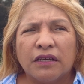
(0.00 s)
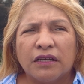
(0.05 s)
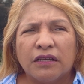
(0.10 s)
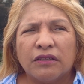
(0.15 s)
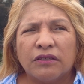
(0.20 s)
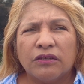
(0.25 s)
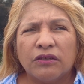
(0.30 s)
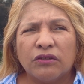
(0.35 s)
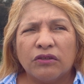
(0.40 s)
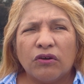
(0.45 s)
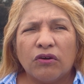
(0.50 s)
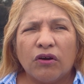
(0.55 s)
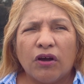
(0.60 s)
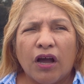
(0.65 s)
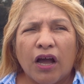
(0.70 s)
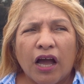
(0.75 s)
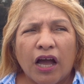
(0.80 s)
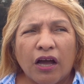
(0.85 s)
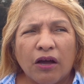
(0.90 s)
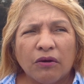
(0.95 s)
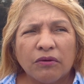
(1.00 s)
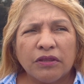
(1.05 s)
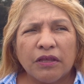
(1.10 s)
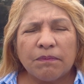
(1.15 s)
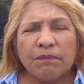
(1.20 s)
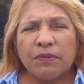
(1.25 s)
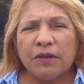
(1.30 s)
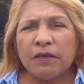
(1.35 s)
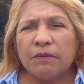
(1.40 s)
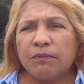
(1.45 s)
you know, how the
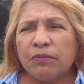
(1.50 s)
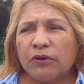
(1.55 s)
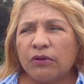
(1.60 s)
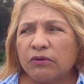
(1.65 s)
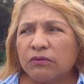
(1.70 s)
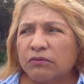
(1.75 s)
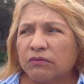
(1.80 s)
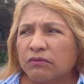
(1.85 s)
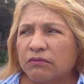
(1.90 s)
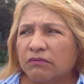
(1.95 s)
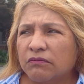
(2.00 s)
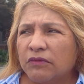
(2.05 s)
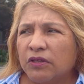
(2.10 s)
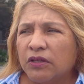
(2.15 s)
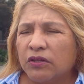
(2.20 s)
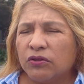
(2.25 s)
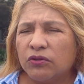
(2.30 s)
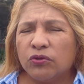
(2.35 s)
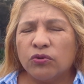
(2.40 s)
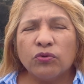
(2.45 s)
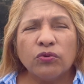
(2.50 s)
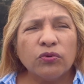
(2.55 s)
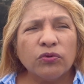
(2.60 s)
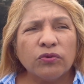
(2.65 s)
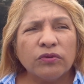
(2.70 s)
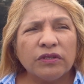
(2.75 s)
people do